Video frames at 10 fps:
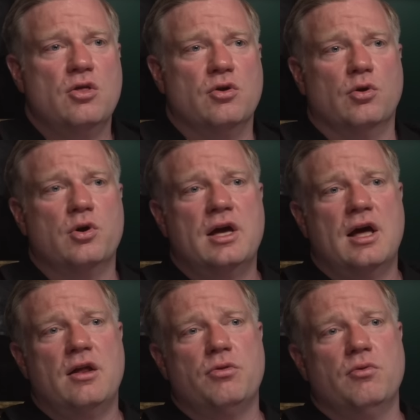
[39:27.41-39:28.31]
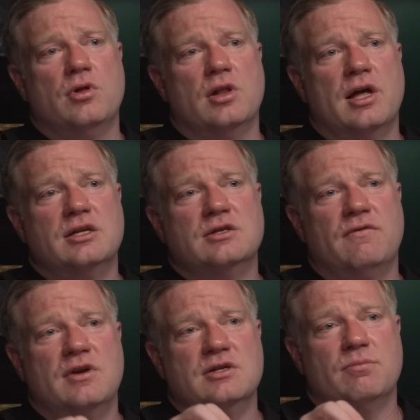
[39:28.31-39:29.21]
They're looking at it through the lens
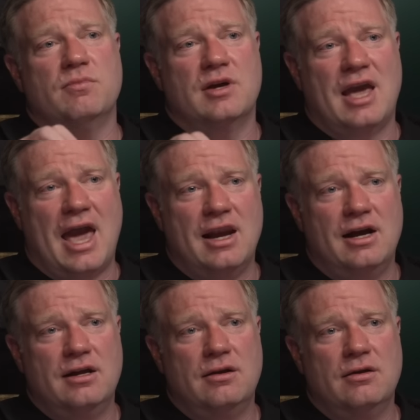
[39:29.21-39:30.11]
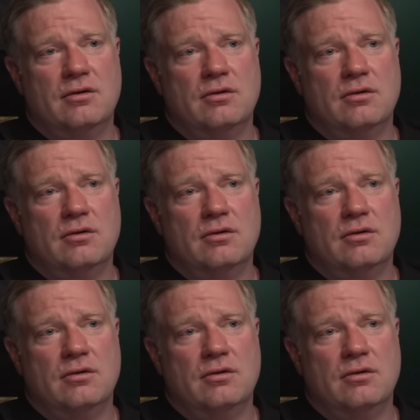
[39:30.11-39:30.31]
of he's a candidate